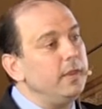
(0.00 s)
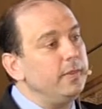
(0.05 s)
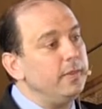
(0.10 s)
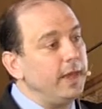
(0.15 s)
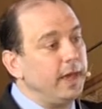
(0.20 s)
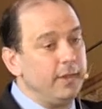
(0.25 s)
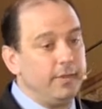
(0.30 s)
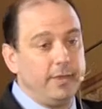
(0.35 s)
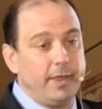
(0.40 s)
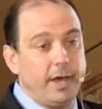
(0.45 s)

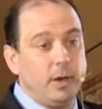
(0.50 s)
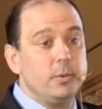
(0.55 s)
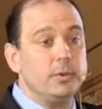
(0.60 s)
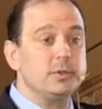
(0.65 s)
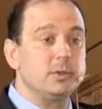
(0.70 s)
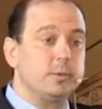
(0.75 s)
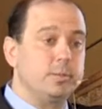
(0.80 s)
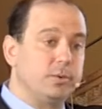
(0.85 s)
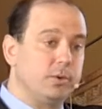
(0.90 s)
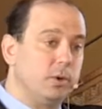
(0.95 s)
That, that
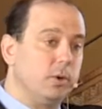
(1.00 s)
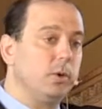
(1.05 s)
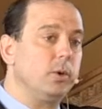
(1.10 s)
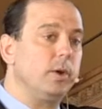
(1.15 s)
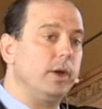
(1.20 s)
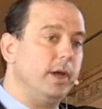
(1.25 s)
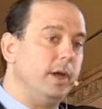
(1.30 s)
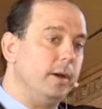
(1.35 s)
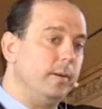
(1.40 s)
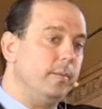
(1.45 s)
was a
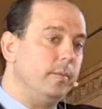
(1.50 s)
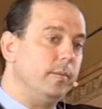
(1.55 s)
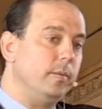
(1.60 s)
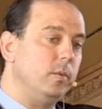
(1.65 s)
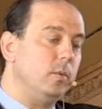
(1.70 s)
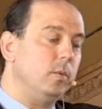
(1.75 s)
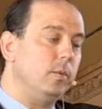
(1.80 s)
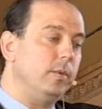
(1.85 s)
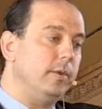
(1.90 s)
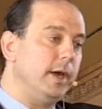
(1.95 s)
program
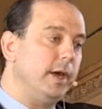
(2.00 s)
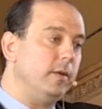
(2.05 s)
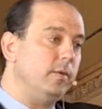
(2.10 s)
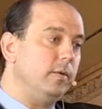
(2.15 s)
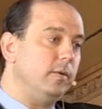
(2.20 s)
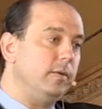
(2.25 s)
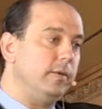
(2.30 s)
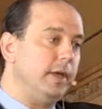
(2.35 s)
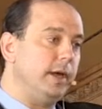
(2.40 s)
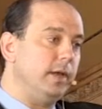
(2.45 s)

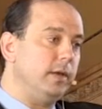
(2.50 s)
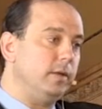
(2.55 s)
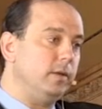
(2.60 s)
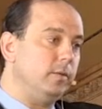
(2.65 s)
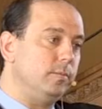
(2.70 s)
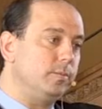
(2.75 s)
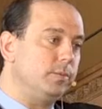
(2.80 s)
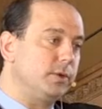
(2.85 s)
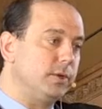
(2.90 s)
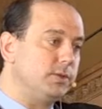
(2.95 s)
that, that
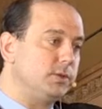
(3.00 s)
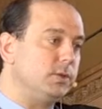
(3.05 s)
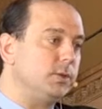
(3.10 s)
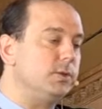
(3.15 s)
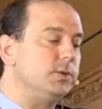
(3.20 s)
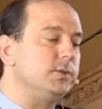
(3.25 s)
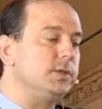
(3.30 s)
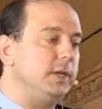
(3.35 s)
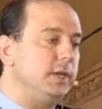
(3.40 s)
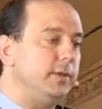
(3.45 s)

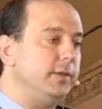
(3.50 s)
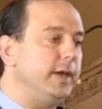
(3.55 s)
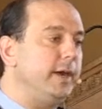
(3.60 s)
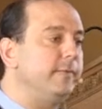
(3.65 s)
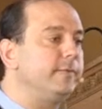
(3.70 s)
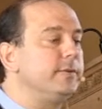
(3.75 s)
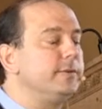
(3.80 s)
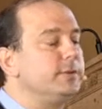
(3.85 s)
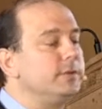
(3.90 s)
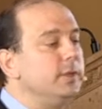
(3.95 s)
prisoners in
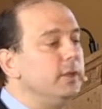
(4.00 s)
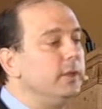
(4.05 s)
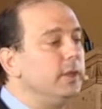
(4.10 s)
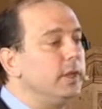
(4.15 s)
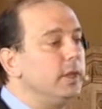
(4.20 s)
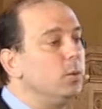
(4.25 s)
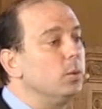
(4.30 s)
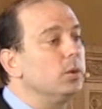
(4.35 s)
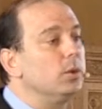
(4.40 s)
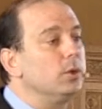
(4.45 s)
that
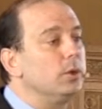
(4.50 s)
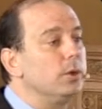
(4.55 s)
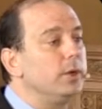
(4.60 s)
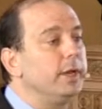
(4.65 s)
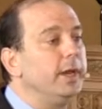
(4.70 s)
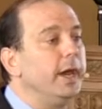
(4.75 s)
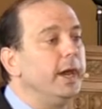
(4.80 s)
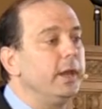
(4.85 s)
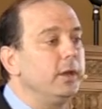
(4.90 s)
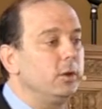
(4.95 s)
facility were
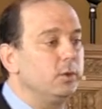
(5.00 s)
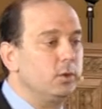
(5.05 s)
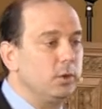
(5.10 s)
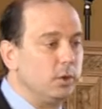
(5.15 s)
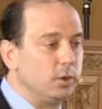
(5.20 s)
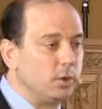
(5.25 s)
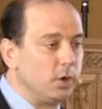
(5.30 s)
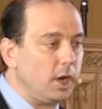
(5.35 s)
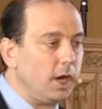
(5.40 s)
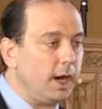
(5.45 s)
learning how to grow
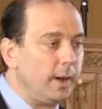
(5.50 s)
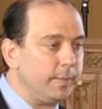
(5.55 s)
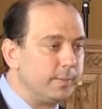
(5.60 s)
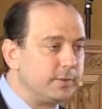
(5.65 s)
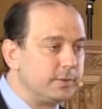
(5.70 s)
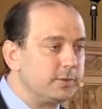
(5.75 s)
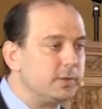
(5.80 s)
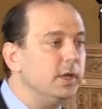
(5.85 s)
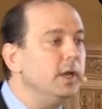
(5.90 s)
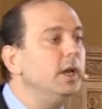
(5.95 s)

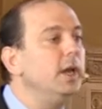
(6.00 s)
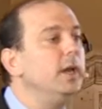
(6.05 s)
crops.